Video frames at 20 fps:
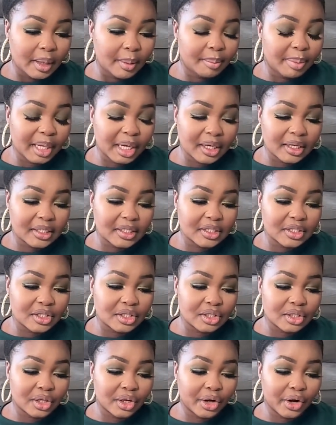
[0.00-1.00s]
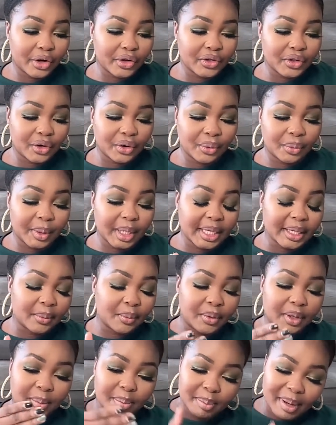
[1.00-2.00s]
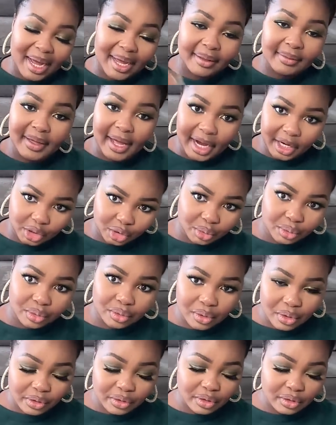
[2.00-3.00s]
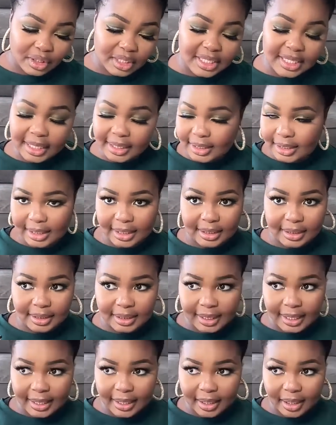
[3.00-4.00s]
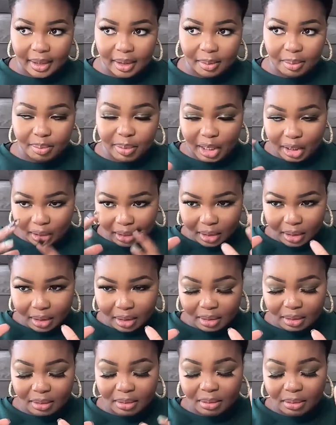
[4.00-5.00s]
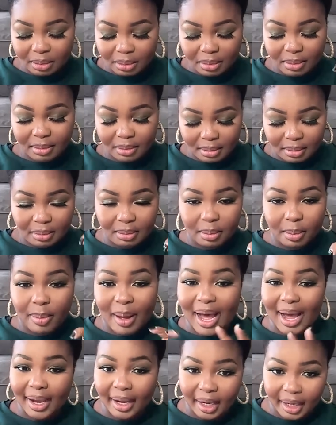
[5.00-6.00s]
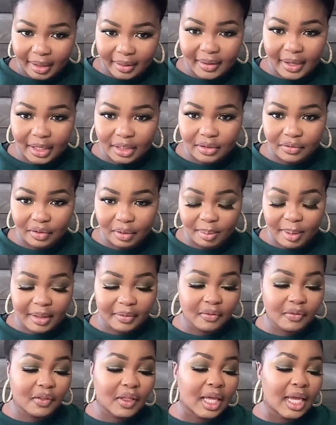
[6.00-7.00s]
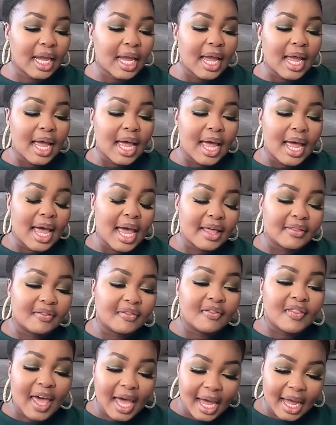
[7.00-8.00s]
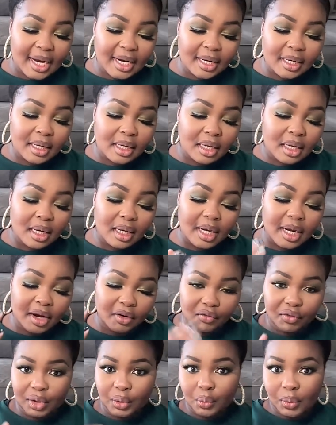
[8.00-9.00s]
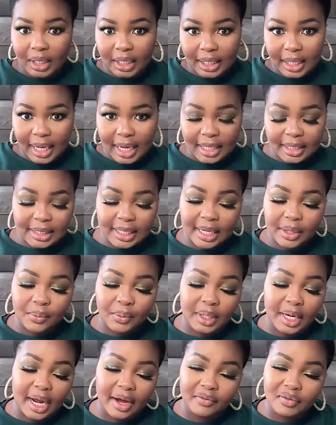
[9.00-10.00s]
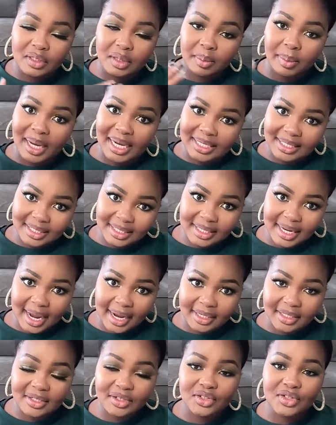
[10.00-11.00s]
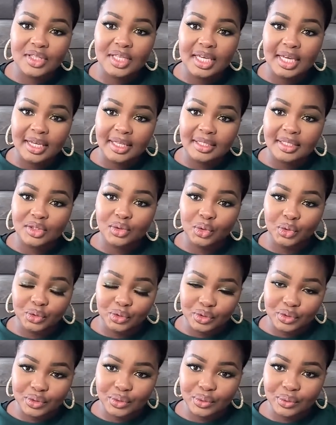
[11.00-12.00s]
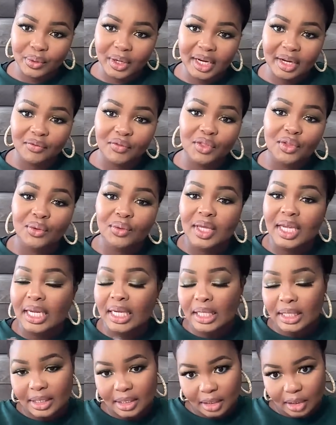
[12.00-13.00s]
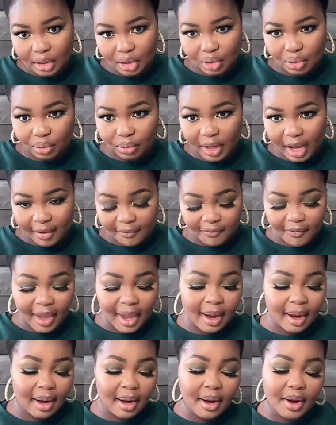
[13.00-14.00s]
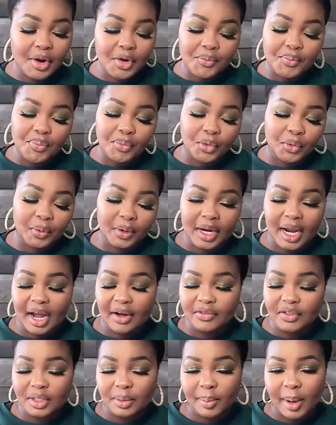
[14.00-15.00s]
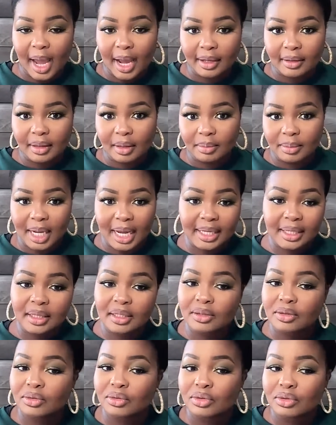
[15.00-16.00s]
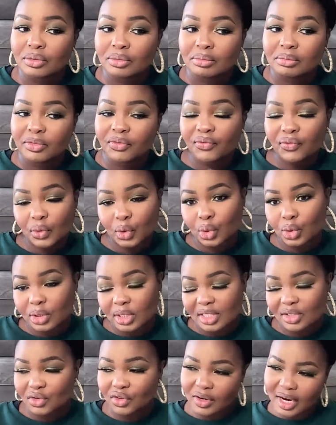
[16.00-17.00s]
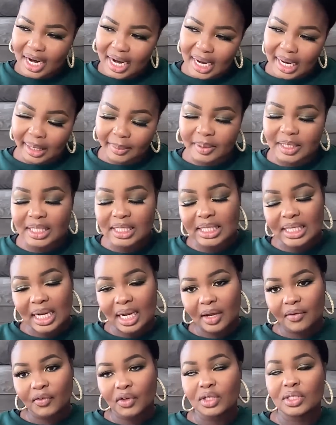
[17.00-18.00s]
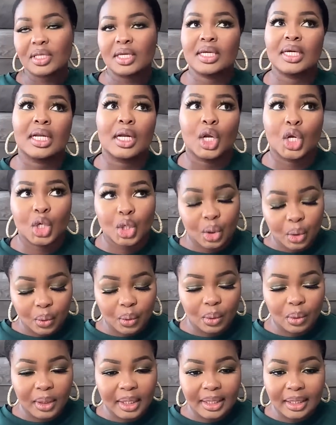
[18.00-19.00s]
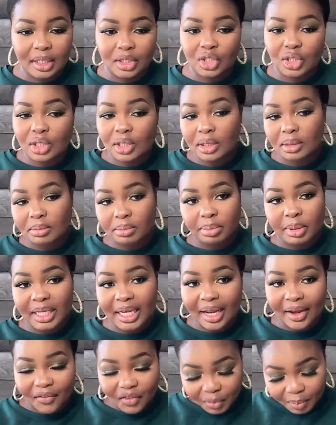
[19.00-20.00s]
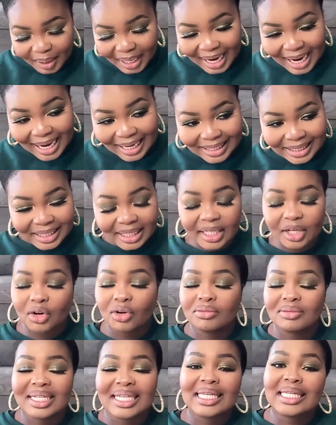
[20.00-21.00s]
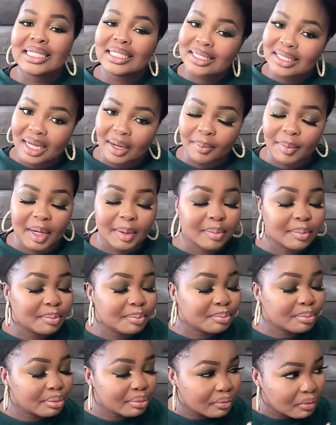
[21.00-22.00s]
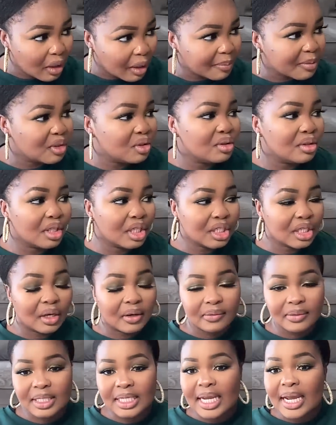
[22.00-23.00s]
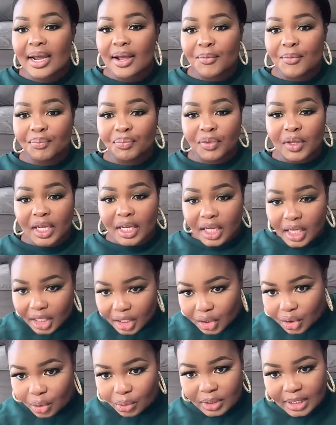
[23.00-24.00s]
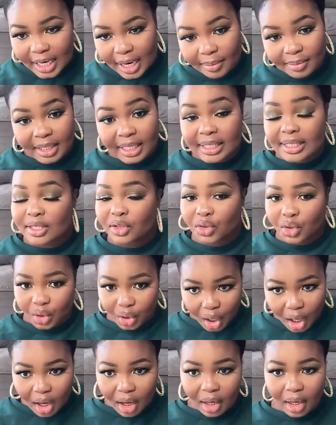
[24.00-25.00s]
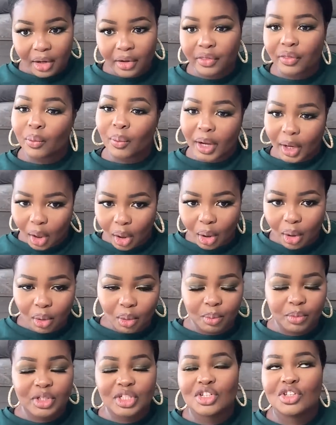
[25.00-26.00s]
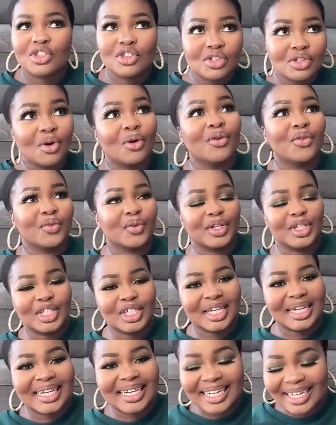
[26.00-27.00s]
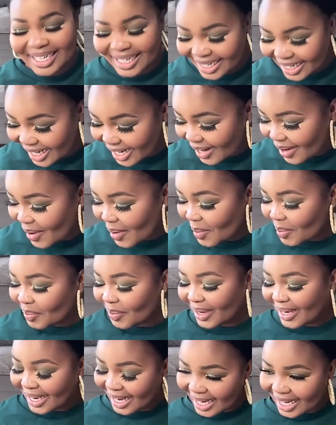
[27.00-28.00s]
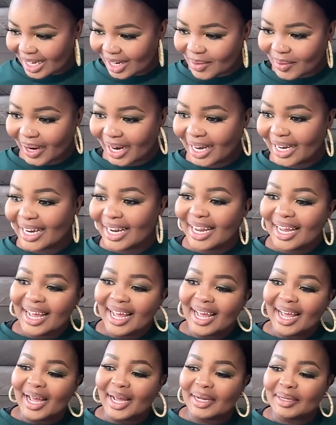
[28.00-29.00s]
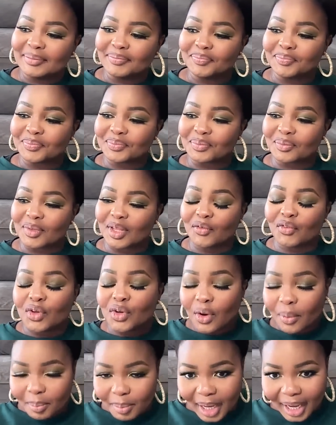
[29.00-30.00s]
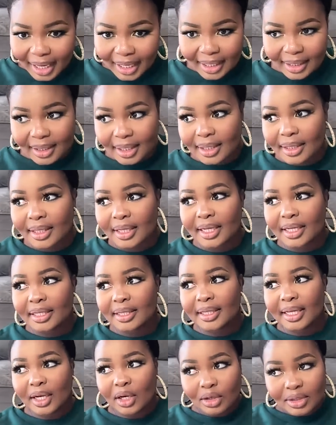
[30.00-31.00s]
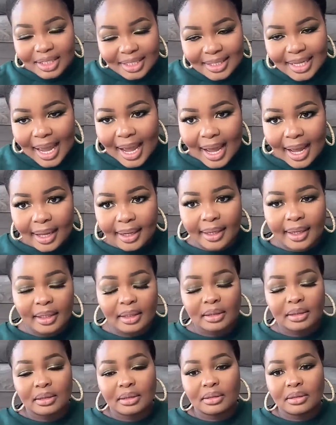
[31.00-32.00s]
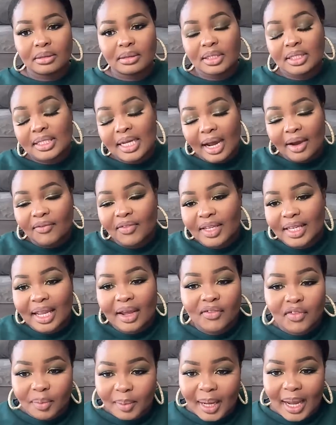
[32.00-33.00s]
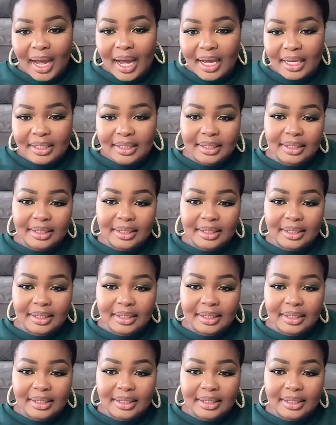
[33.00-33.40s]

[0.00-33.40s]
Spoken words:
Because we'd buy the actual groceries. I did it like a bulk buy at the end of the month. And then every weekend, then we'd have to buy snacks because the kids go to school. And even though they eat at the school cafe, we would have to pack them like little fruits, grapes, and stuff because they gotta look cool and they shouldn't be left behind. They don't eat them. I promise you, they don't. They eat those damn things in the car on the way home, which is so frustrating. But anyway, if you don't pack it, then they look sad and stuff and left behind.